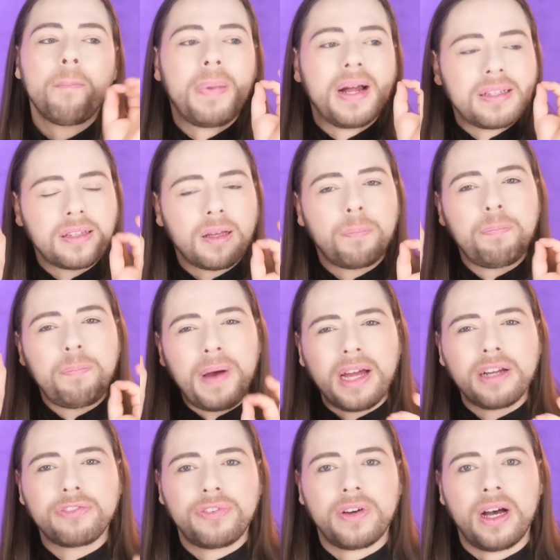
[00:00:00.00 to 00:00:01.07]
But the
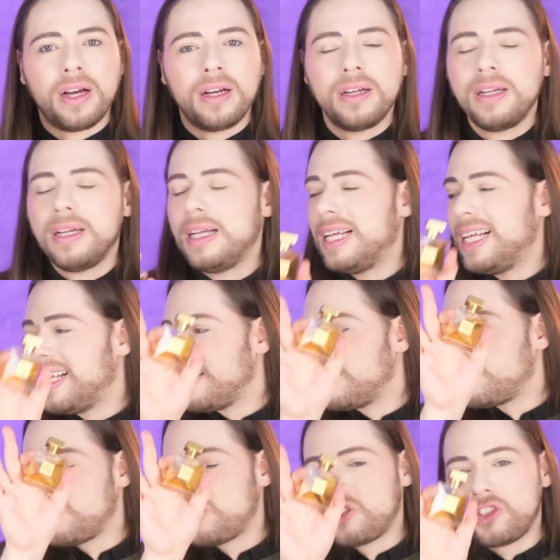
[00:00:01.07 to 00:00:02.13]
Parfum
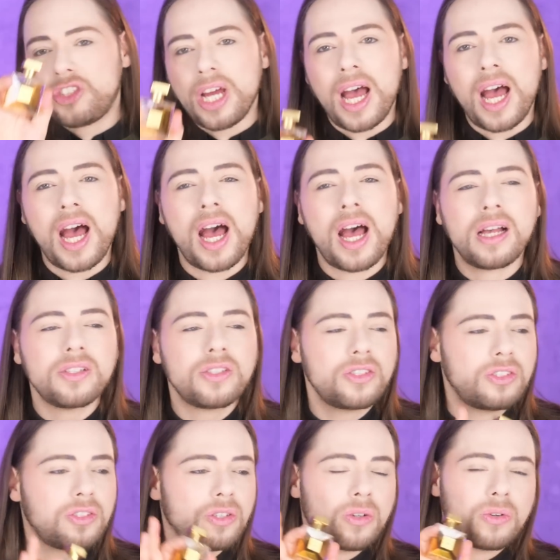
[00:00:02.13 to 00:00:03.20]
is
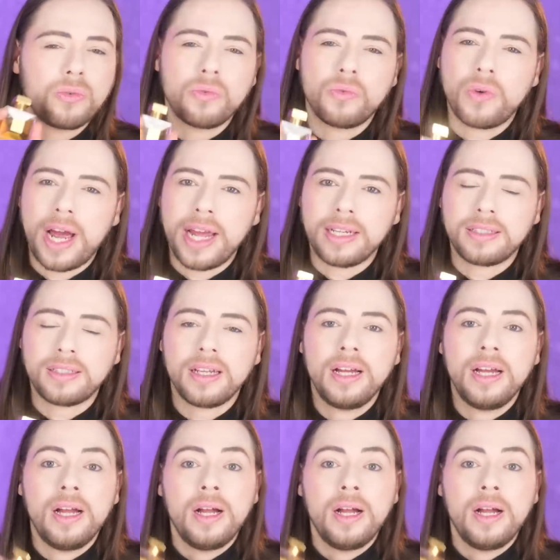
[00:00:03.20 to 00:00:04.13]
just right.